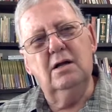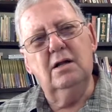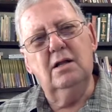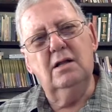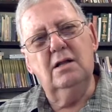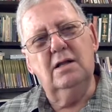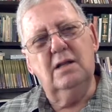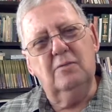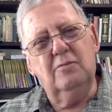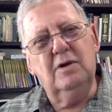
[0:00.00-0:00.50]

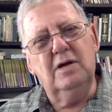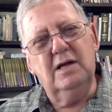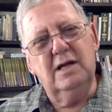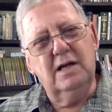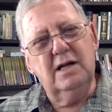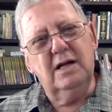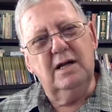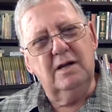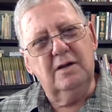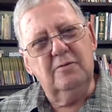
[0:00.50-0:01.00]
that we get
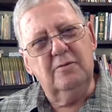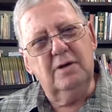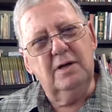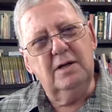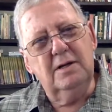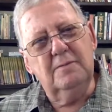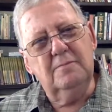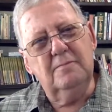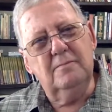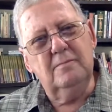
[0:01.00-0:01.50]
angry.
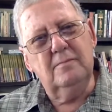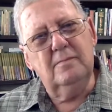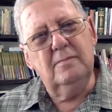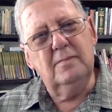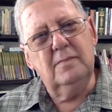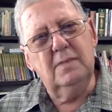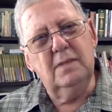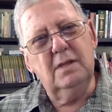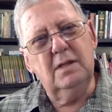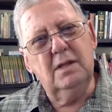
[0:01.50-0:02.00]

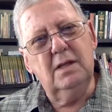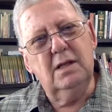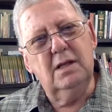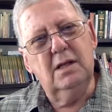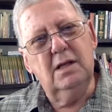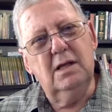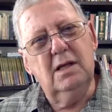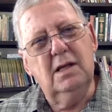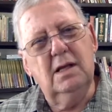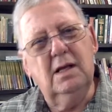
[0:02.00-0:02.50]

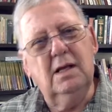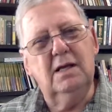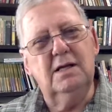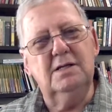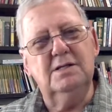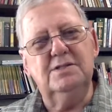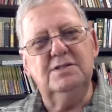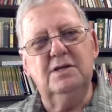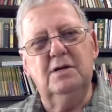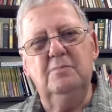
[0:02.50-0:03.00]
And
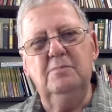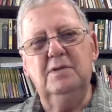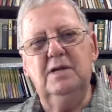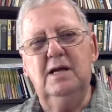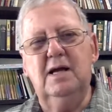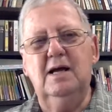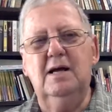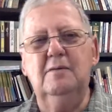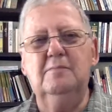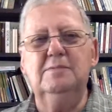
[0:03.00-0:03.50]

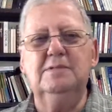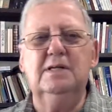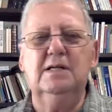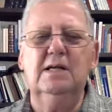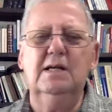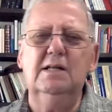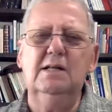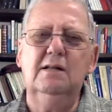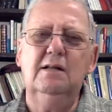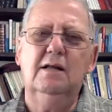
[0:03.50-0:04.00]
sometimes
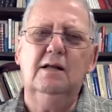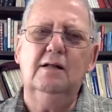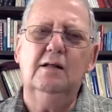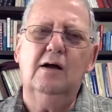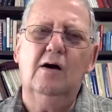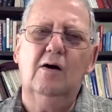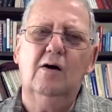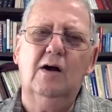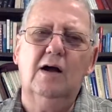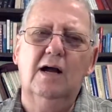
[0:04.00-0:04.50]
in
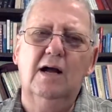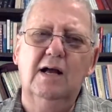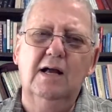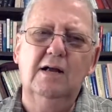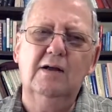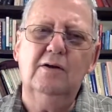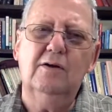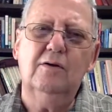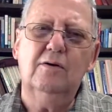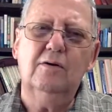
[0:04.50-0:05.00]
our
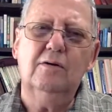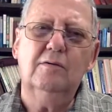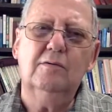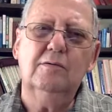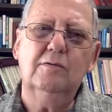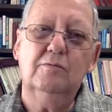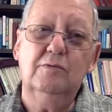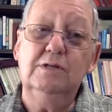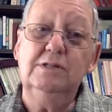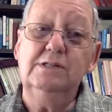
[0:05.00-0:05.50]
anger,
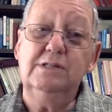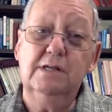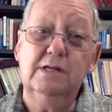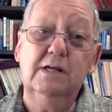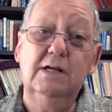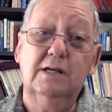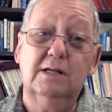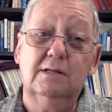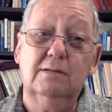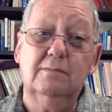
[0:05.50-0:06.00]
we
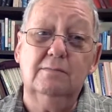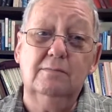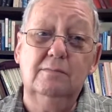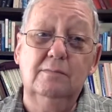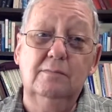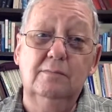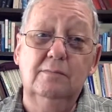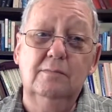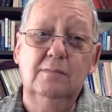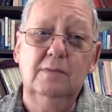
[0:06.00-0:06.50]
sin.
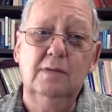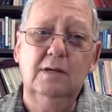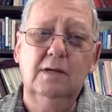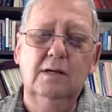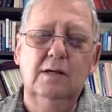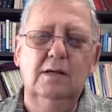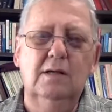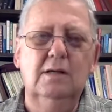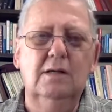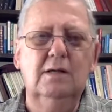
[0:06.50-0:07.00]

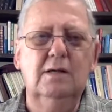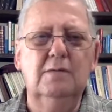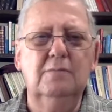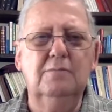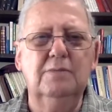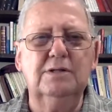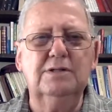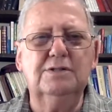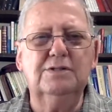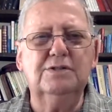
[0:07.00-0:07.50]

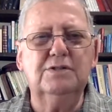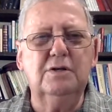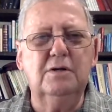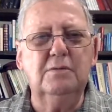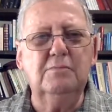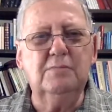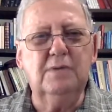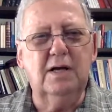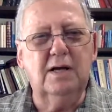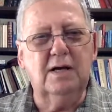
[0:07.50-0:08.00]
But
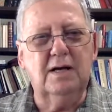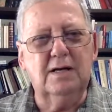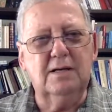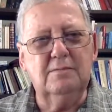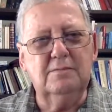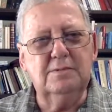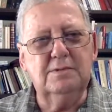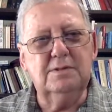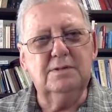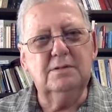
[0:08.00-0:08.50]

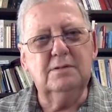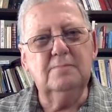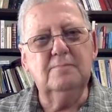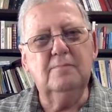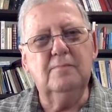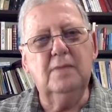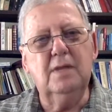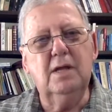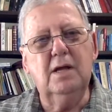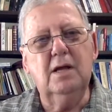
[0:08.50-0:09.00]
sometimes
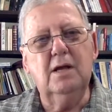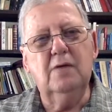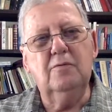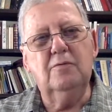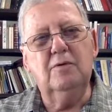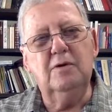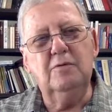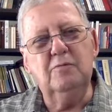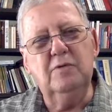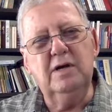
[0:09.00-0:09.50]

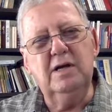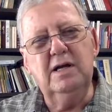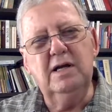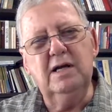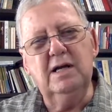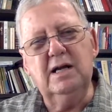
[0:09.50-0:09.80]
when we get